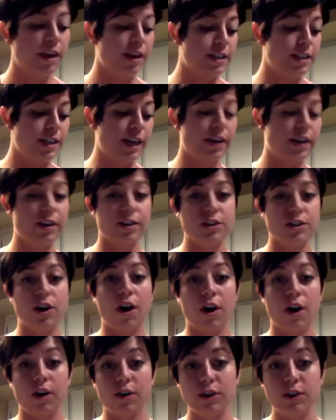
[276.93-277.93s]
Take your
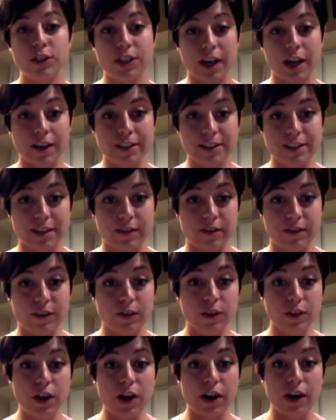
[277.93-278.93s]
taco shells, and if you
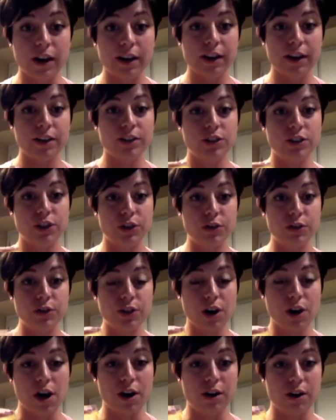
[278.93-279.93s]
look, 2
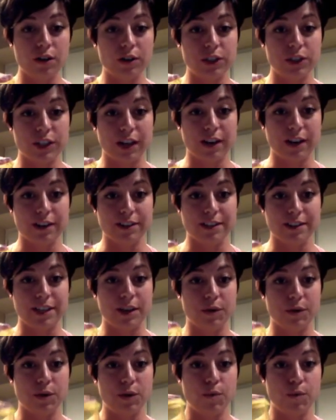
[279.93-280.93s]
taco shells
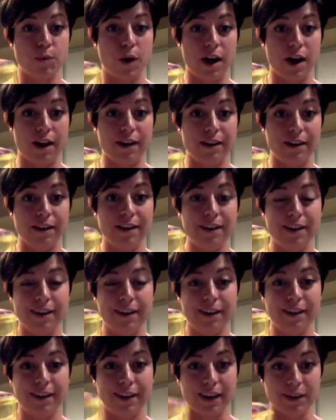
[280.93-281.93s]
equal 1
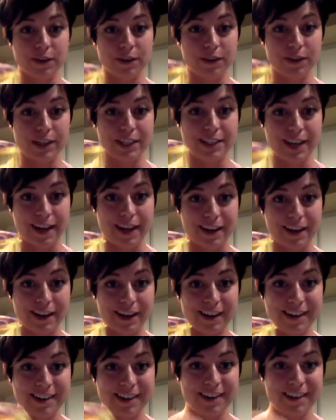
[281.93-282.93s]
yellow container.
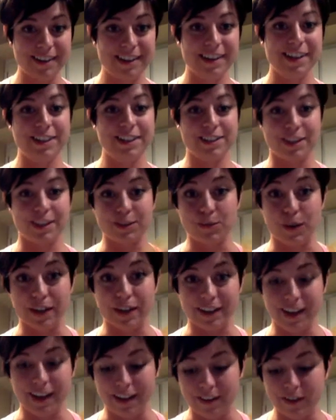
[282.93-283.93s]
So that's 1
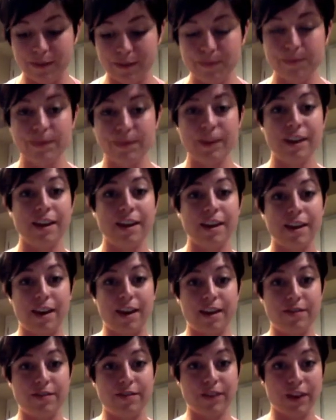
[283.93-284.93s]
yellow.
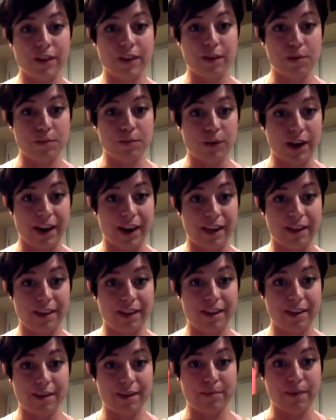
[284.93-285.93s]
I'd fill them with
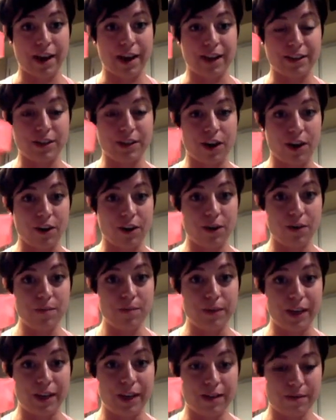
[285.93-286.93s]
my taco
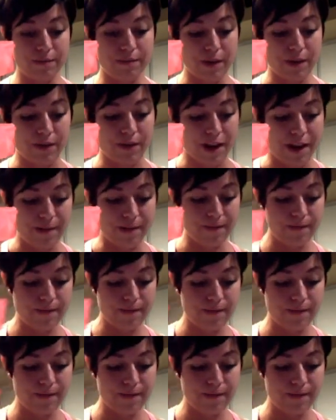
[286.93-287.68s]
meat, my red,